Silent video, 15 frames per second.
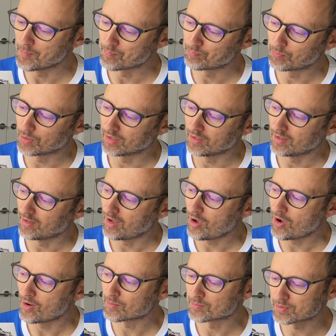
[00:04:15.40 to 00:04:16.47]
But
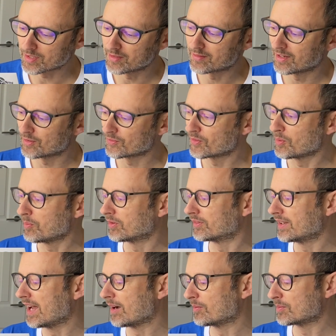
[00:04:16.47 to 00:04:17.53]
I'm so glad I've got one
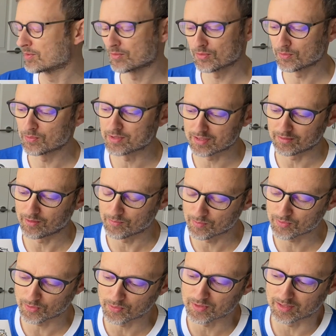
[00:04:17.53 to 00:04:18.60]
now. It was always
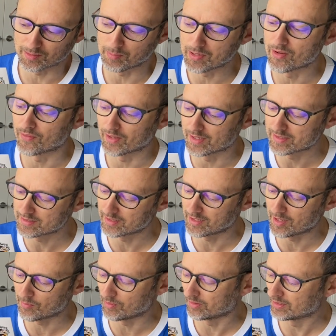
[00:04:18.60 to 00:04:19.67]
going to be on the list to
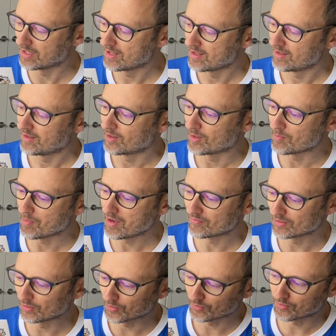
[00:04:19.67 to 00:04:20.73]
get one.
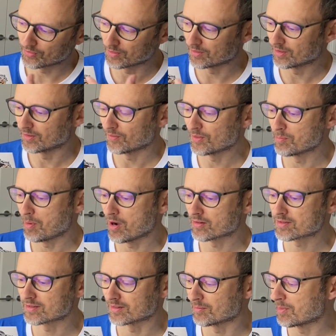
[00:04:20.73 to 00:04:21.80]
Having looked through the
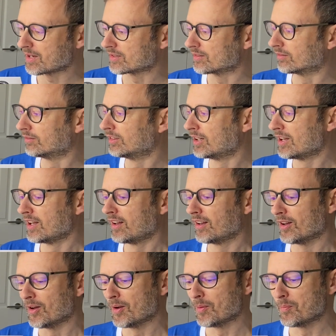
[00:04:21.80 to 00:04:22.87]
box and the manual,
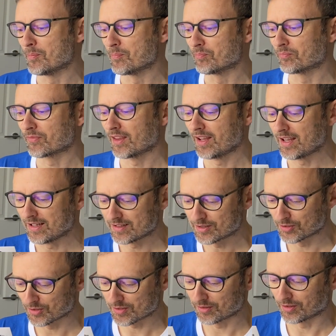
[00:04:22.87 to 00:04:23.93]
it
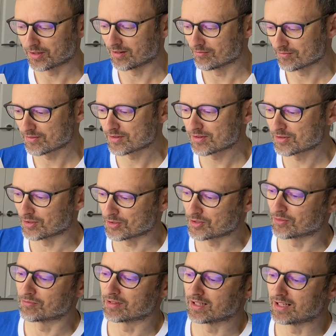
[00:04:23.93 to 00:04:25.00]
does look such a
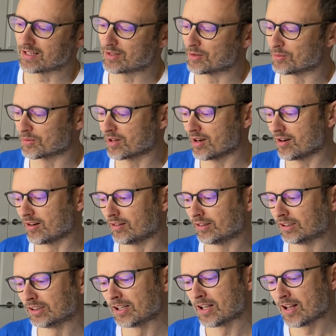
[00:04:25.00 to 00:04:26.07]
really cool car.
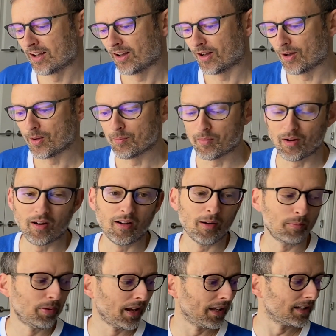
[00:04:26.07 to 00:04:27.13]

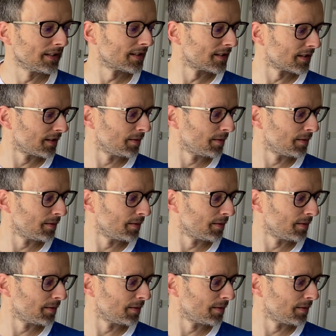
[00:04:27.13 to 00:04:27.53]
Planning to do